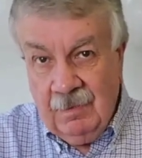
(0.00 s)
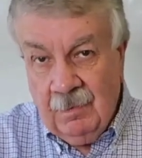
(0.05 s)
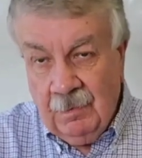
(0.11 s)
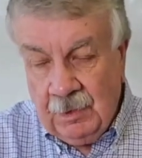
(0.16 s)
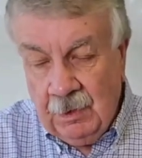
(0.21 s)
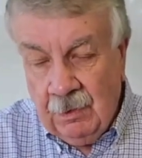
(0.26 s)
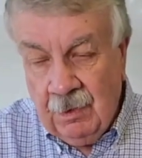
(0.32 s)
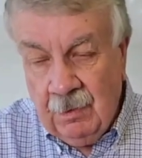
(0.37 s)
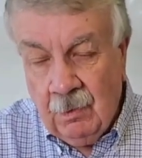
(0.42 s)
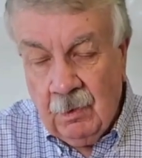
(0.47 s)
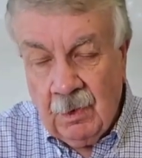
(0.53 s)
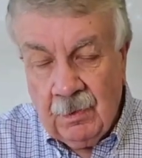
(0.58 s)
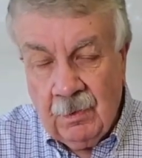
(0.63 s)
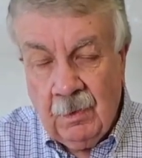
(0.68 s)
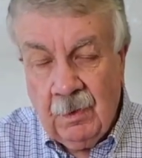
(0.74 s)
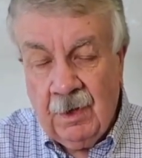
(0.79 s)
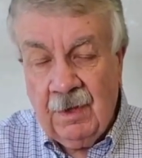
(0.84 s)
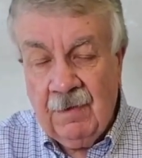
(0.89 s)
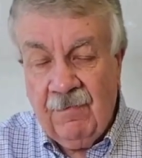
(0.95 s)
doing
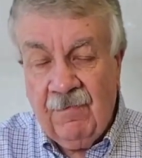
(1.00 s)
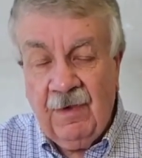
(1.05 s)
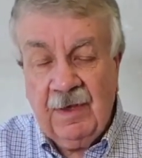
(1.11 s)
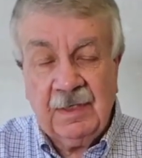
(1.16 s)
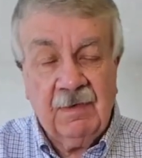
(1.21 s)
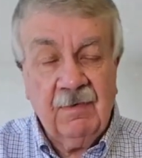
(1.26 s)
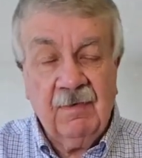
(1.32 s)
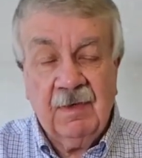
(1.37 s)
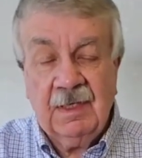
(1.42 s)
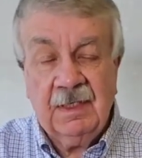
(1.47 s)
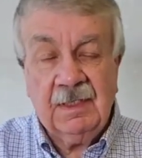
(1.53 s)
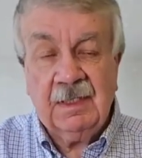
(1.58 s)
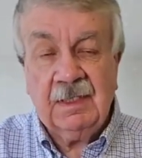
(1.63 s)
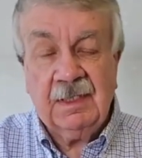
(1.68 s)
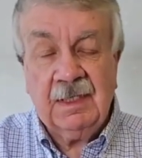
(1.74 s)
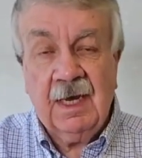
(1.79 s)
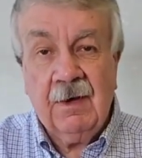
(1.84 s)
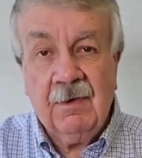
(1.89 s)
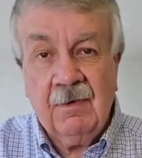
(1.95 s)
what effectively is a
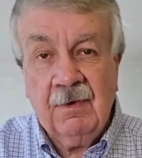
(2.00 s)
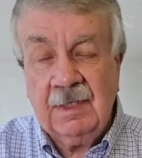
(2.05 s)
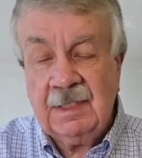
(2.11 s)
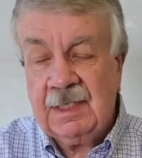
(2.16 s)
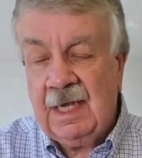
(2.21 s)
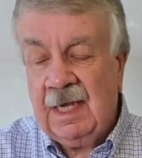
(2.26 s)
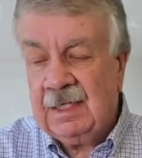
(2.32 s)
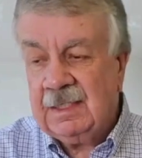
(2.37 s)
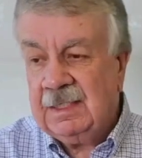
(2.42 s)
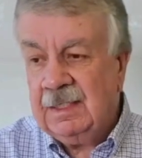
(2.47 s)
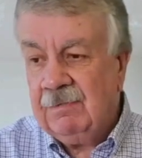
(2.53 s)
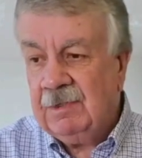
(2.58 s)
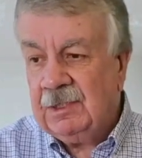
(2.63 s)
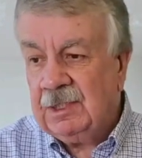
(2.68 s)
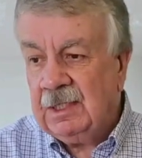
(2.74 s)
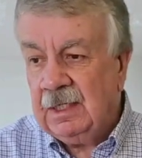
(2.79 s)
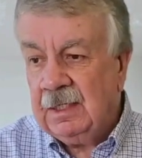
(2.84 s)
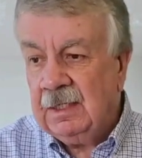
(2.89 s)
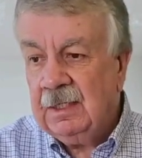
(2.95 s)
terrorist
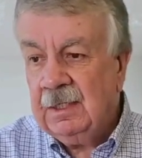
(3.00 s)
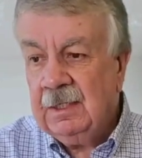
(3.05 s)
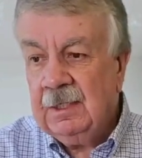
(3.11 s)
activity.